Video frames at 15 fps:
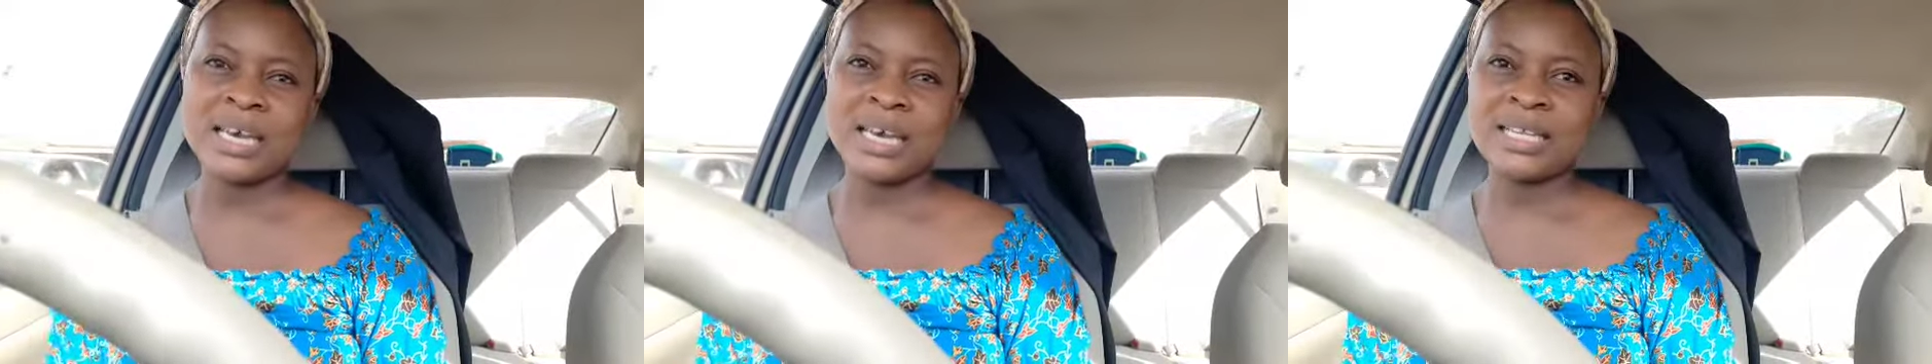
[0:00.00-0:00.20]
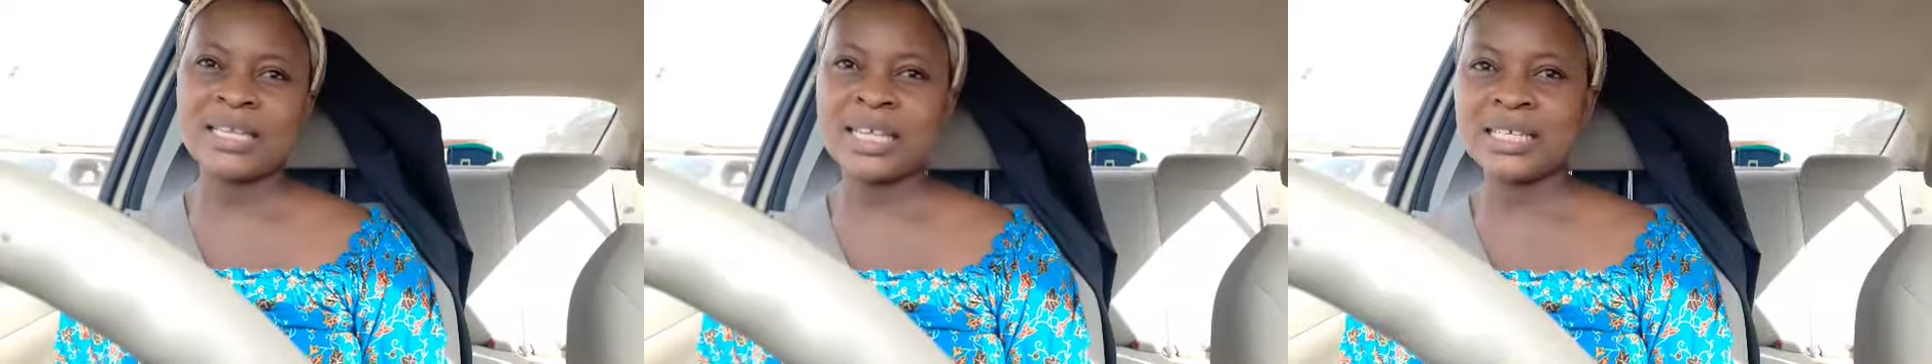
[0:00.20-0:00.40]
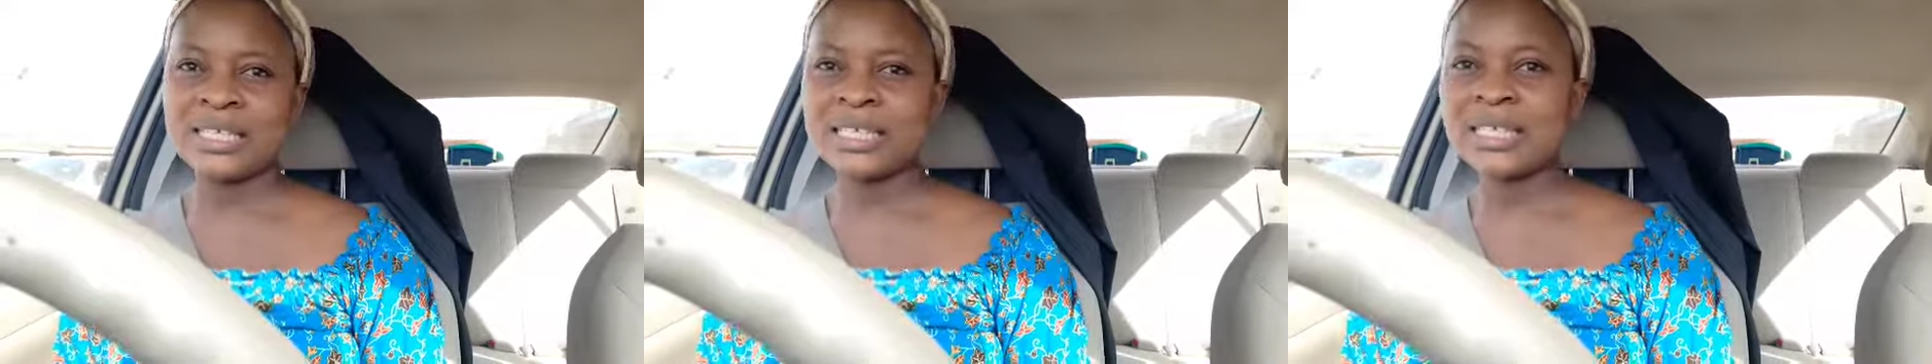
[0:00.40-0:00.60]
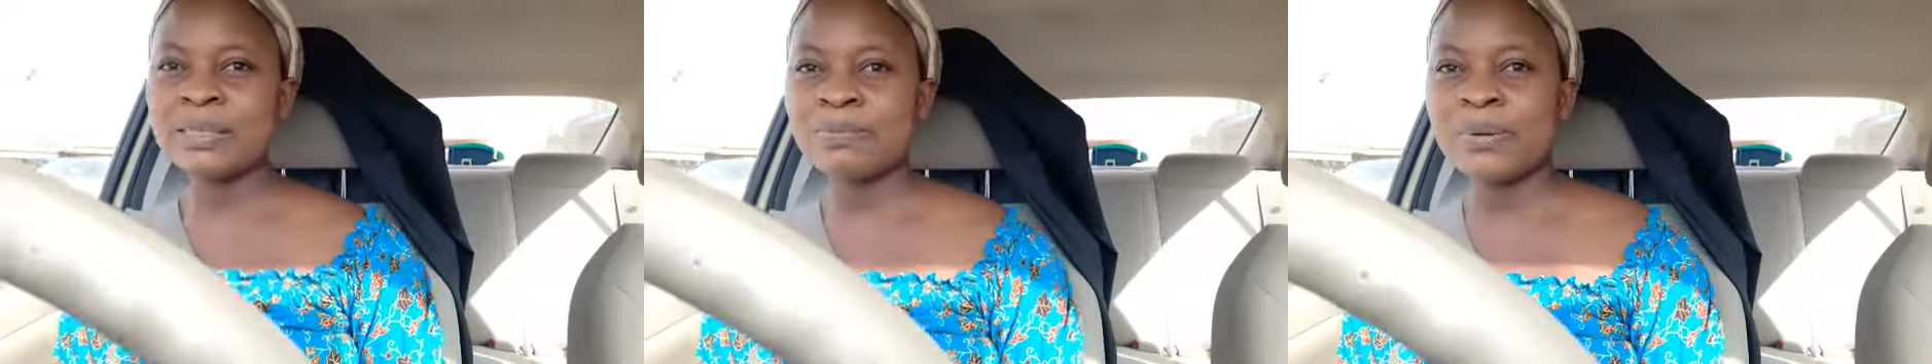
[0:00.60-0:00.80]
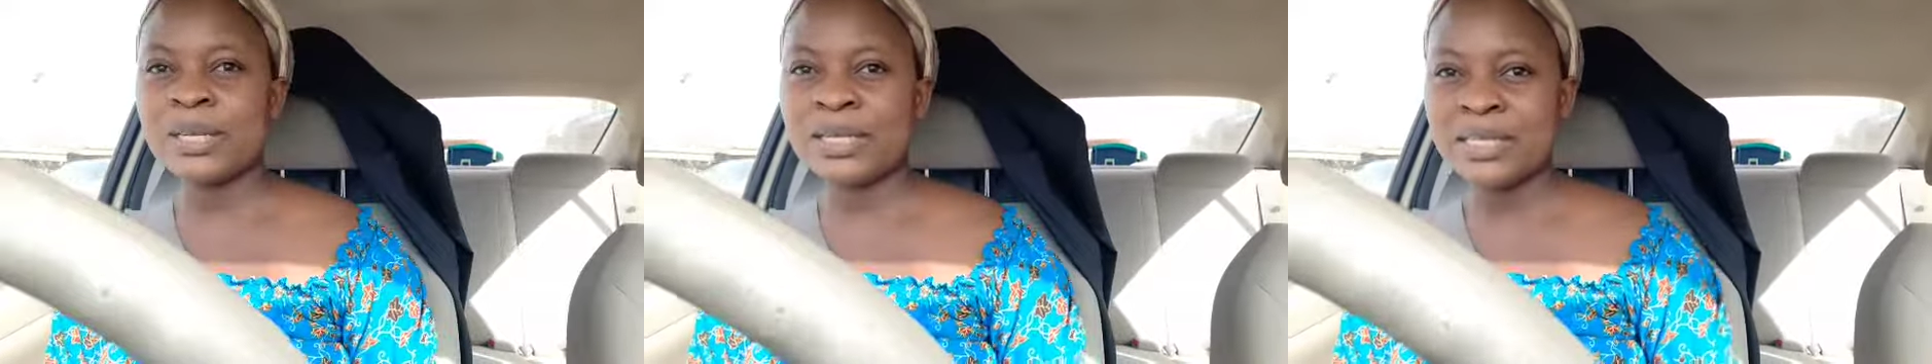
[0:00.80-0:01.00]
and there's
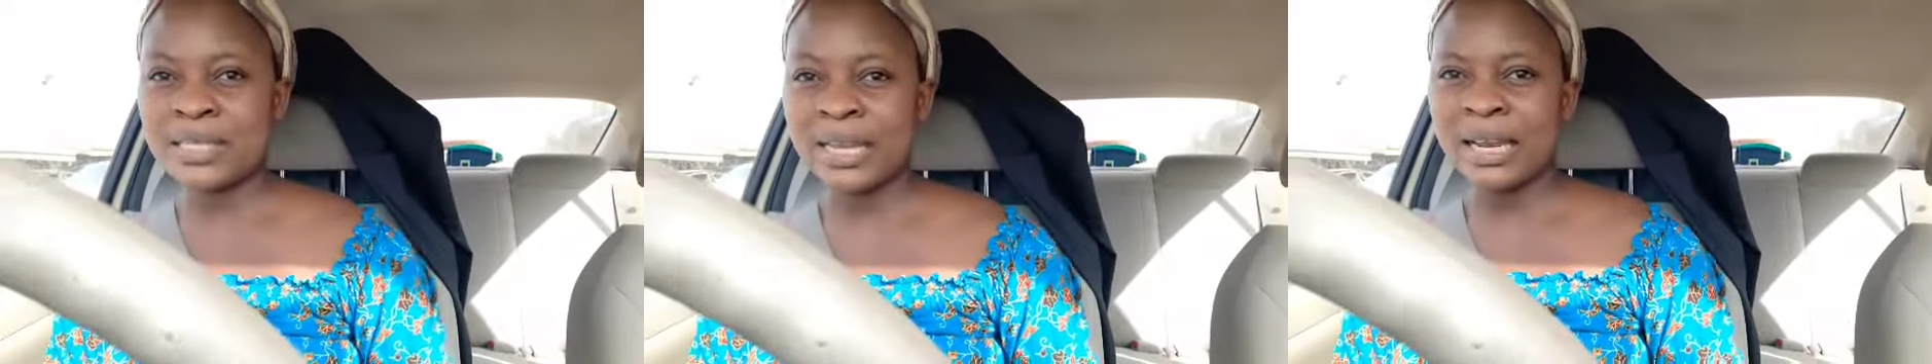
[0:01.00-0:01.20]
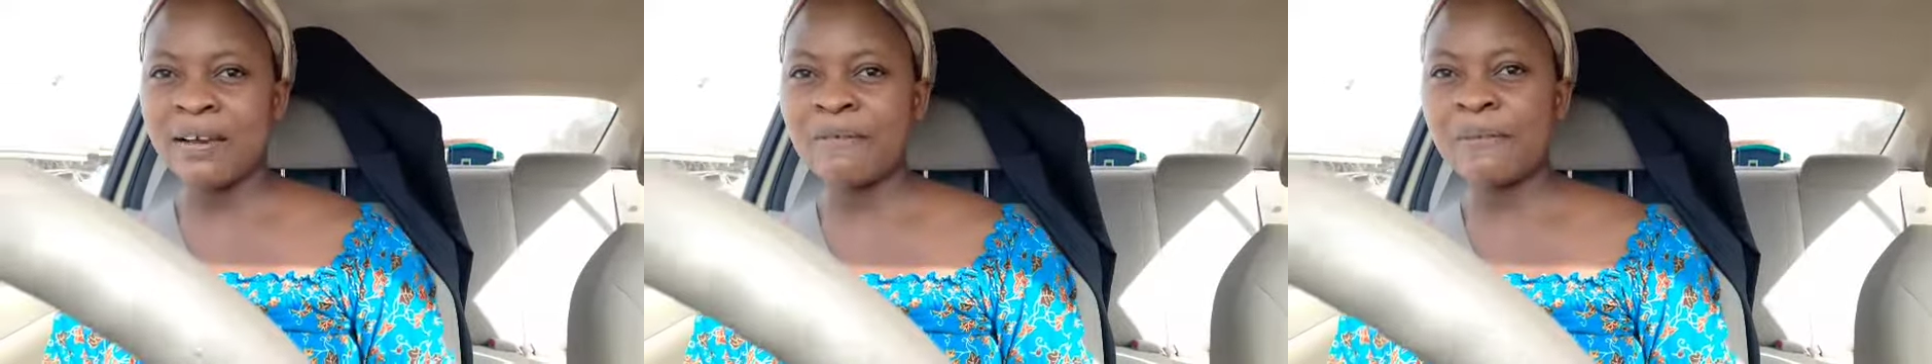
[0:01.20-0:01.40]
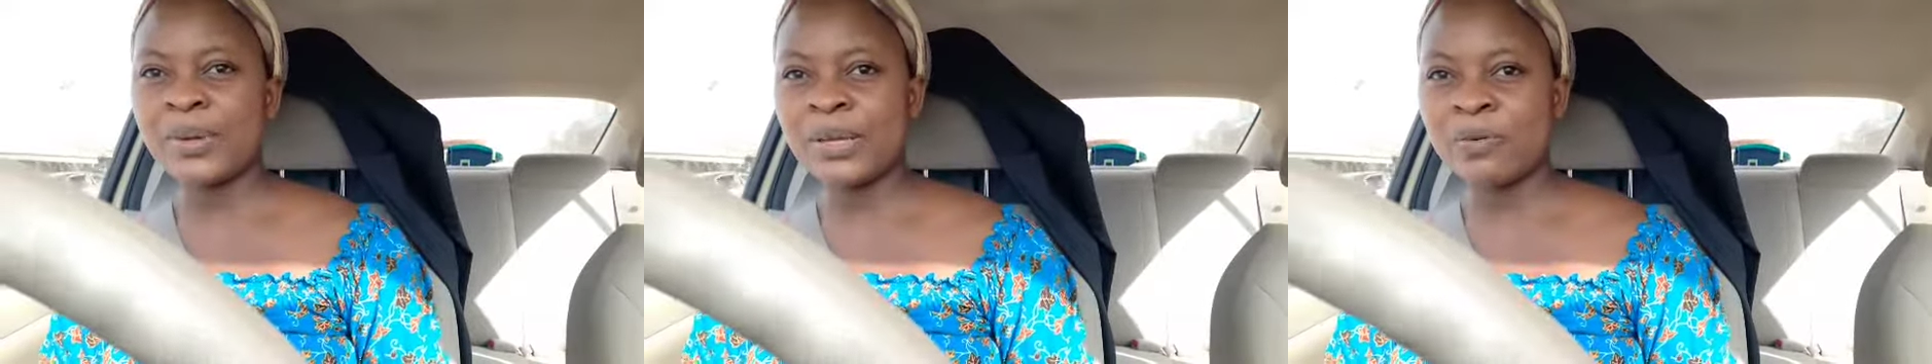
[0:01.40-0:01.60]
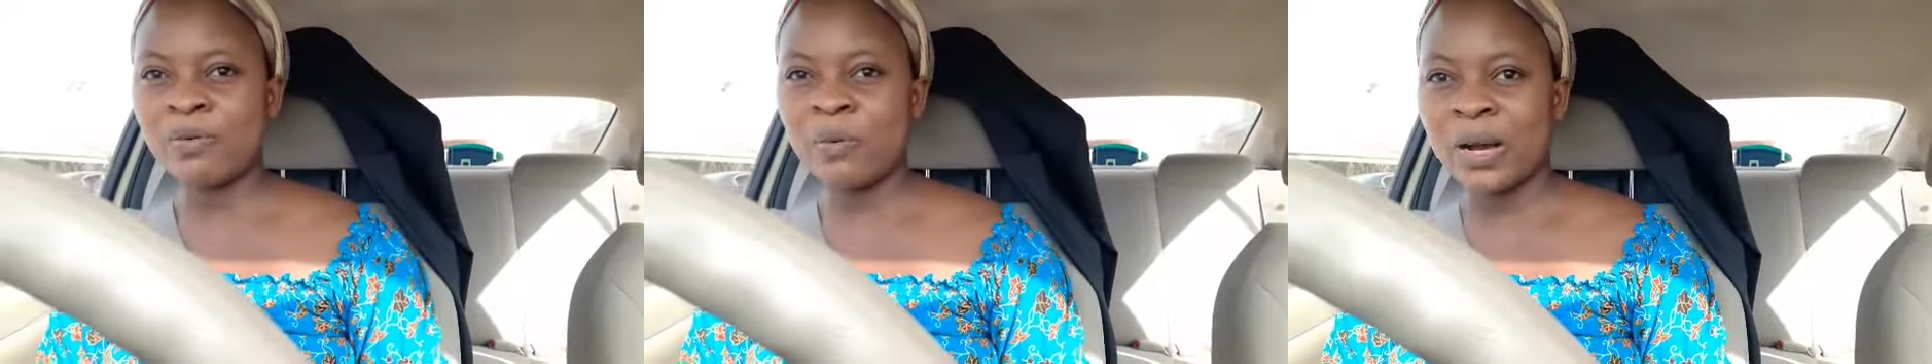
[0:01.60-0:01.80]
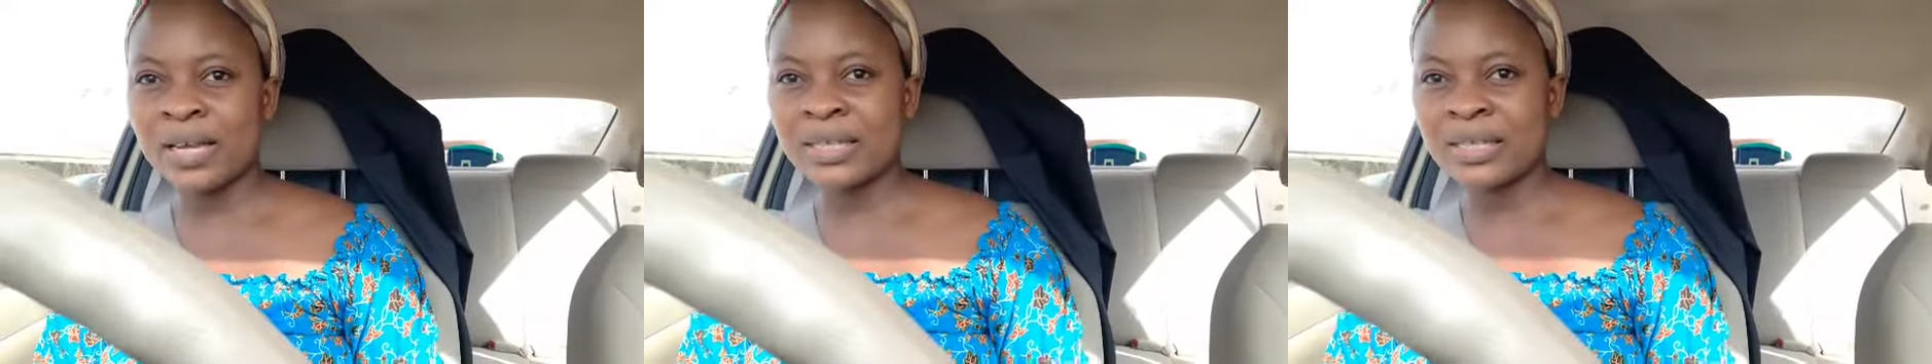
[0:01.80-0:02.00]
this place that I've
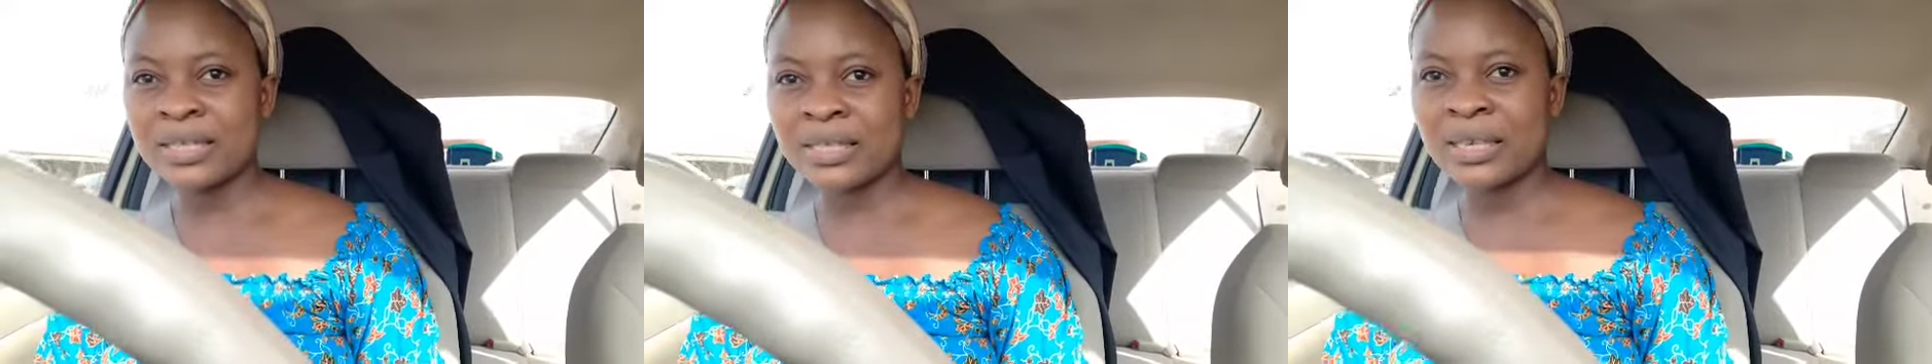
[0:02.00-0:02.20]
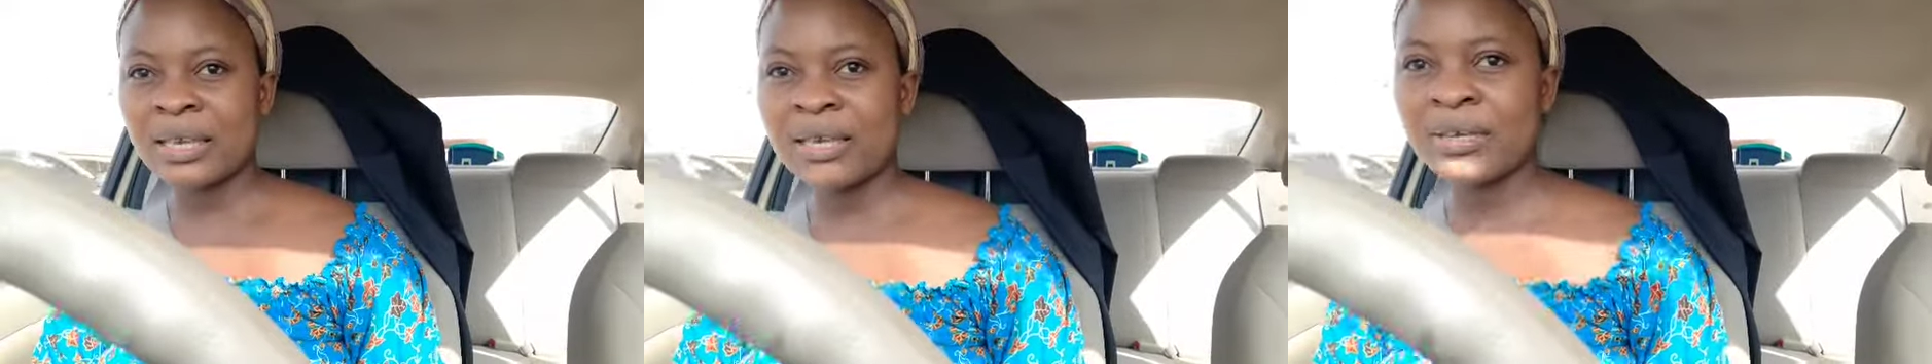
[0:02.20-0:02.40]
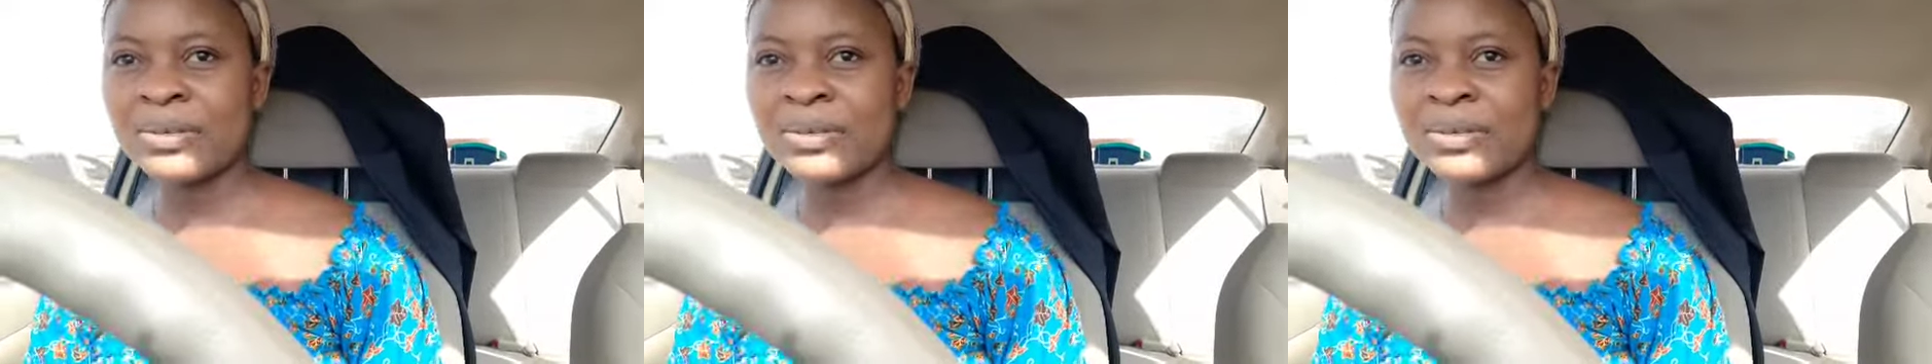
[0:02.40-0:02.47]
been once,